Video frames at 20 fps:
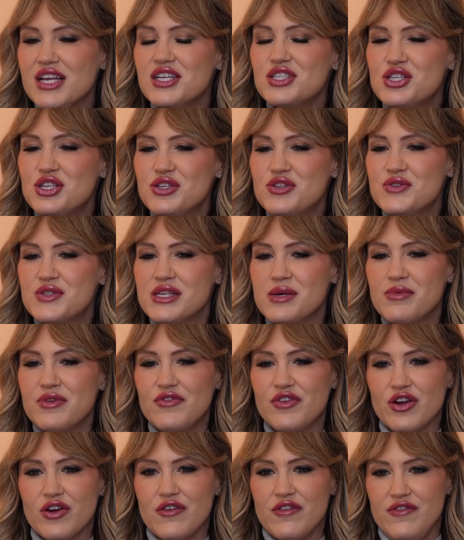to some of
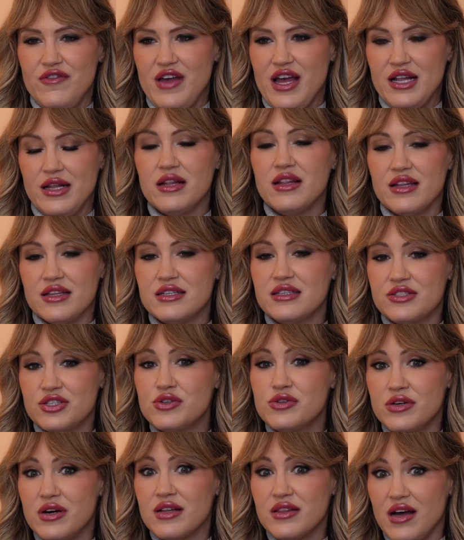your event,
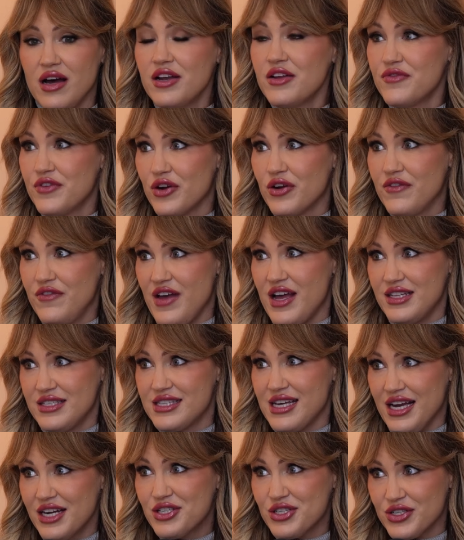to a lot of your events,
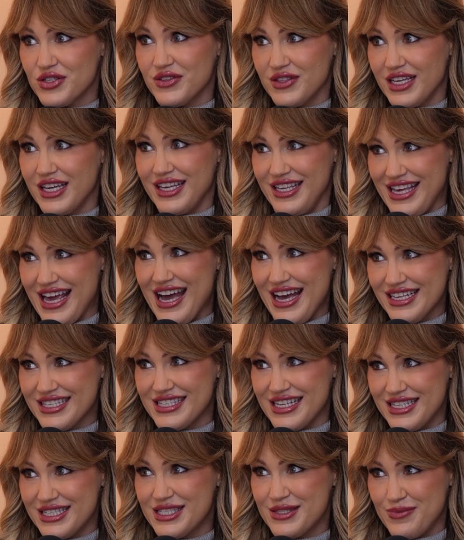actually. Yes, you've
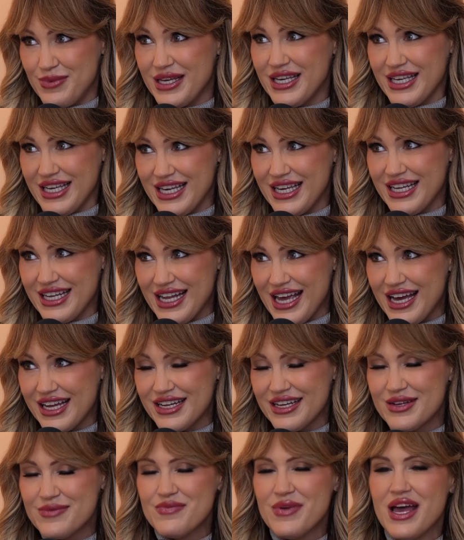spoken at
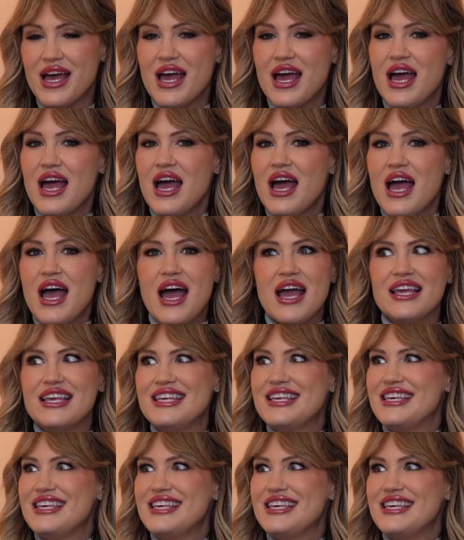them. Baptizing.